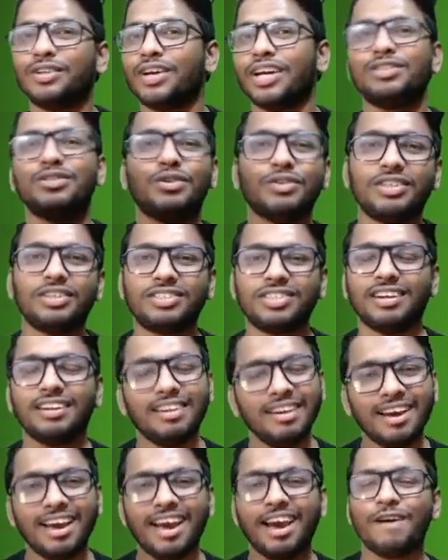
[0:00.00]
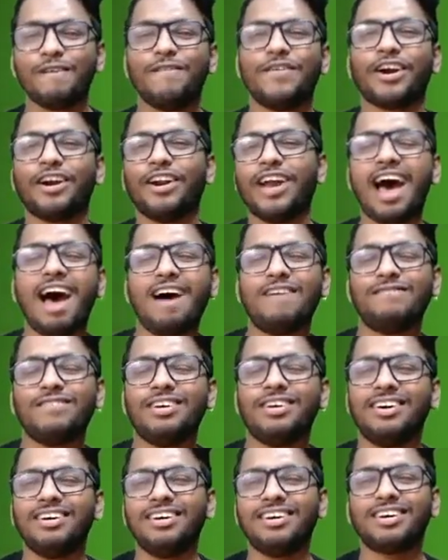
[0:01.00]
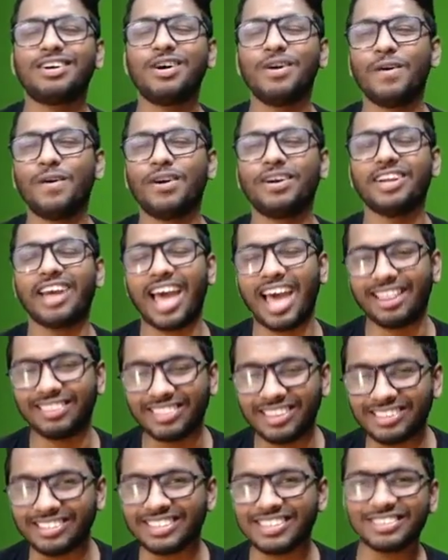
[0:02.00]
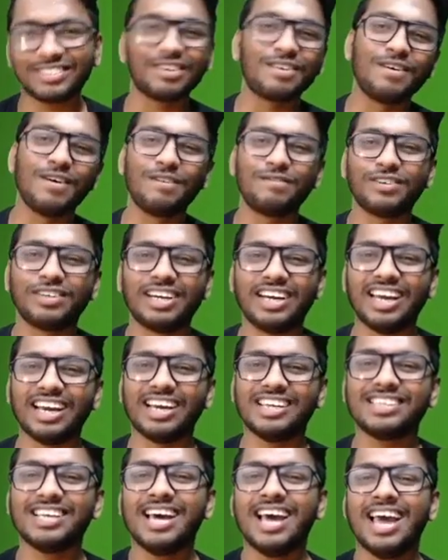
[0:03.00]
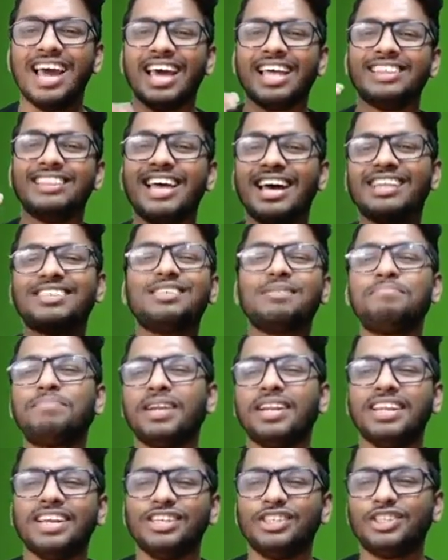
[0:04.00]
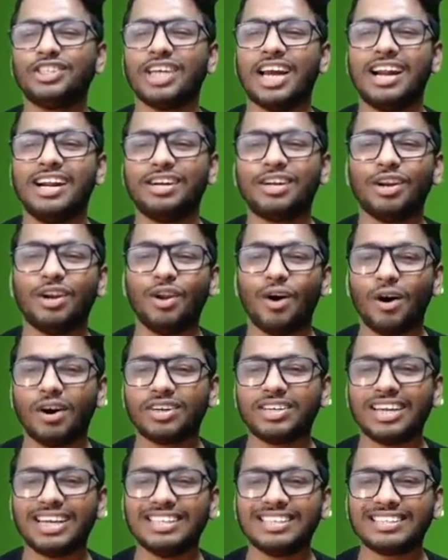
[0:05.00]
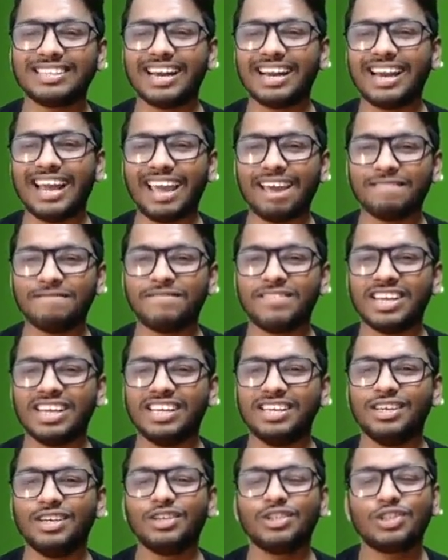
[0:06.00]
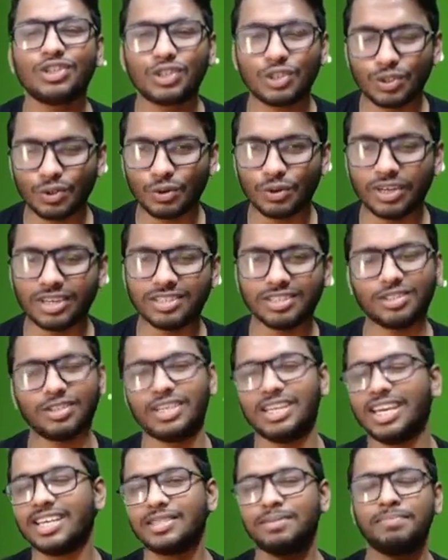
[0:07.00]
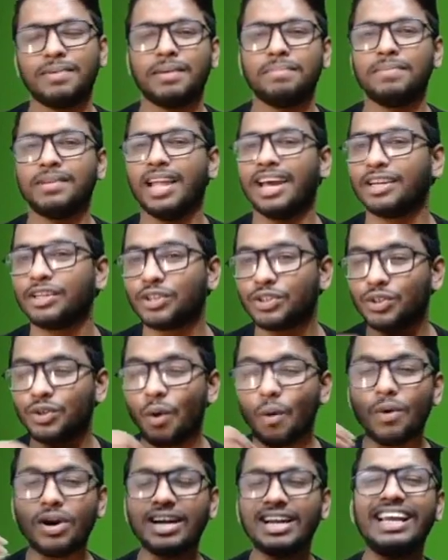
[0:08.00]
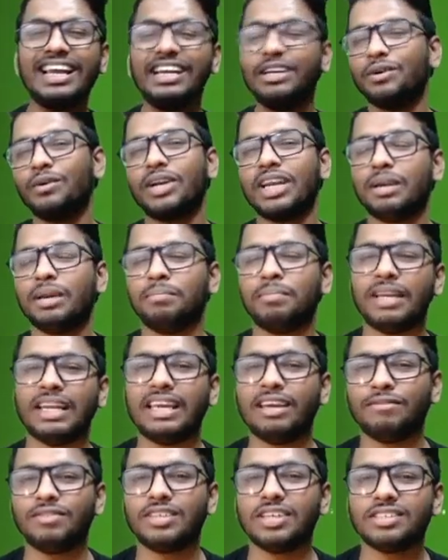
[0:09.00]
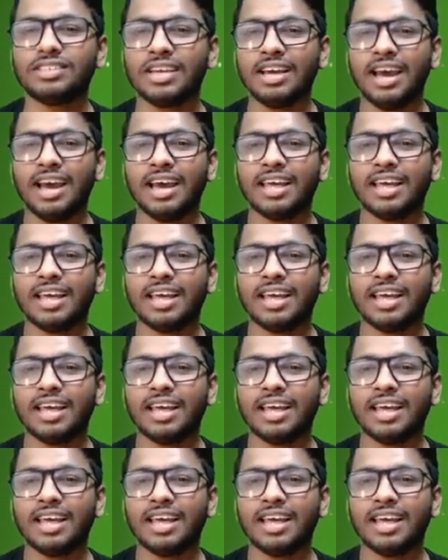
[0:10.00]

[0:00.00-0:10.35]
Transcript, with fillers: you guys know the drill. We're gonna have a quote, and this is the quote for today, guys. There is a brilliant child locked inside every student. So yes, people, I totally believe this,